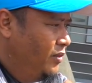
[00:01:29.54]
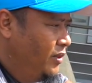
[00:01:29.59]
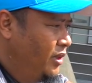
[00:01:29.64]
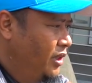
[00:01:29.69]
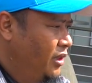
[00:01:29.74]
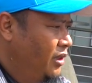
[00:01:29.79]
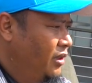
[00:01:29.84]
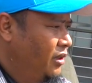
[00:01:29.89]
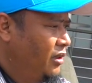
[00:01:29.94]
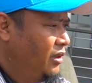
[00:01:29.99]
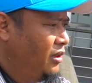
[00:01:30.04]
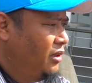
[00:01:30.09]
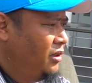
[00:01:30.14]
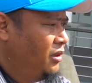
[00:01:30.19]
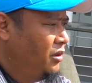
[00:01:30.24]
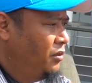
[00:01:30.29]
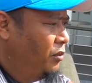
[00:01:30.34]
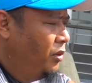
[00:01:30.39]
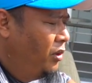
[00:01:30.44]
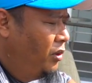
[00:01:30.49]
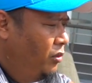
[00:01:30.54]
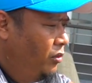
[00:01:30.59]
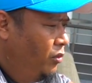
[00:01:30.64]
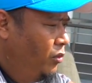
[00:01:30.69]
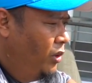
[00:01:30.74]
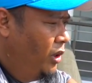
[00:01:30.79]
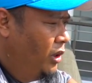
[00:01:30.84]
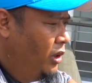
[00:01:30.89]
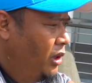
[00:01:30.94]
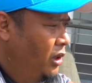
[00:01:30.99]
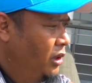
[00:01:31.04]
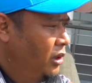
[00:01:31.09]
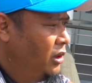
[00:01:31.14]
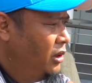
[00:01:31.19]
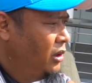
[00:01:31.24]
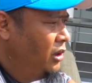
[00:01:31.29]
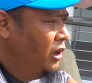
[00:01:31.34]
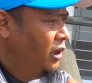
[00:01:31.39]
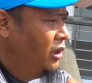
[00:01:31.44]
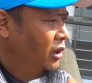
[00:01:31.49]
There's about
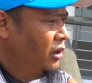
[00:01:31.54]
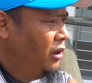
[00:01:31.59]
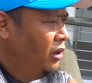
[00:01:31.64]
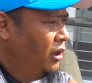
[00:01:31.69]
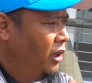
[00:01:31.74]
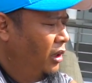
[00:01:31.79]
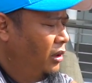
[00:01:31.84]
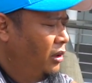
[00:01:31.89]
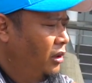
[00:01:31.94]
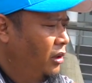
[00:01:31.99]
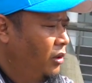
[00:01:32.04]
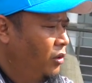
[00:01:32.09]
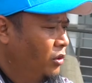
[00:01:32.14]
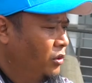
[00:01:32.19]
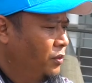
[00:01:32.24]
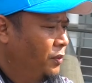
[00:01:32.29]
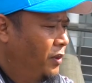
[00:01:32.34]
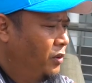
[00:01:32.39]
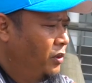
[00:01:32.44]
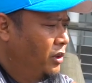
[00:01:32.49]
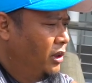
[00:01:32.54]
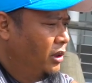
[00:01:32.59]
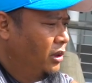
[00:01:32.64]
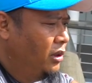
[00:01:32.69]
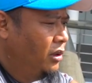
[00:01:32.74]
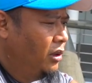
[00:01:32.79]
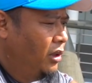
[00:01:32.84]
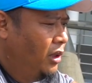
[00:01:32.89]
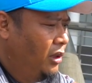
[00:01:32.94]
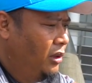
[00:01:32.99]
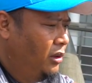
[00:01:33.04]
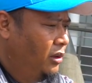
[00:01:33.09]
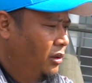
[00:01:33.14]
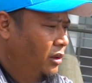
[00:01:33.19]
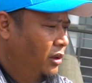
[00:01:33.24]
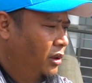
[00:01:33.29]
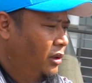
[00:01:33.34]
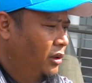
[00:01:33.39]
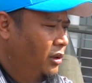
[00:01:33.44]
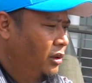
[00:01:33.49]
180 horsepower. Mm -hmm. I
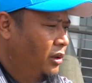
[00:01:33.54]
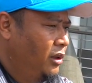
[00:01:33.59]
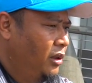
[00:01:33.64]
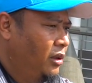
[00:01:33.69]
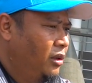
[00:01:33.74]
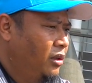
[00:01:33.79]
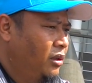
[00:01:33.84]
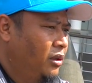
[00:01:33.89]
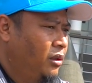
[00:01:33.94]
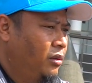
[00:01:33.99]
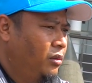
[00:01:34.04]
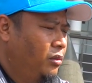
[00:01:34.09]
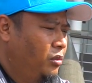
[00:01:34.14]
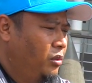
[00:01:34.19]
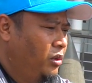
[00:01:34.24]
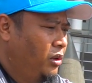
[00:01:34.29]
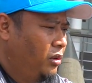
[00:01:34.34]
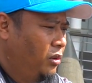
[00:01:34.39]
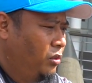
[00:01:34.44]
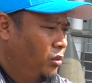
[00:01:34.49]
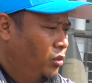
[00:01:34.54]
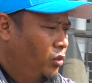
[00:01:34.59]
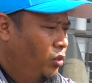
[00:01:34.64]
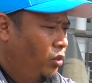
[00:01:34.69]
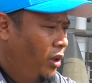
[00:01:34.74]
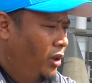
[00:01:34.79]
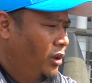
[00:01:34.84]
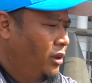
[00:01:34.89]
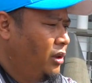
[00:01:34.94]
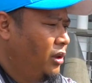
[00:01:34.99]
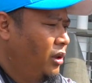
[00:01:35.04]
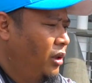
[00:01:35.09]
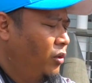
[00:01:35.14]
think 200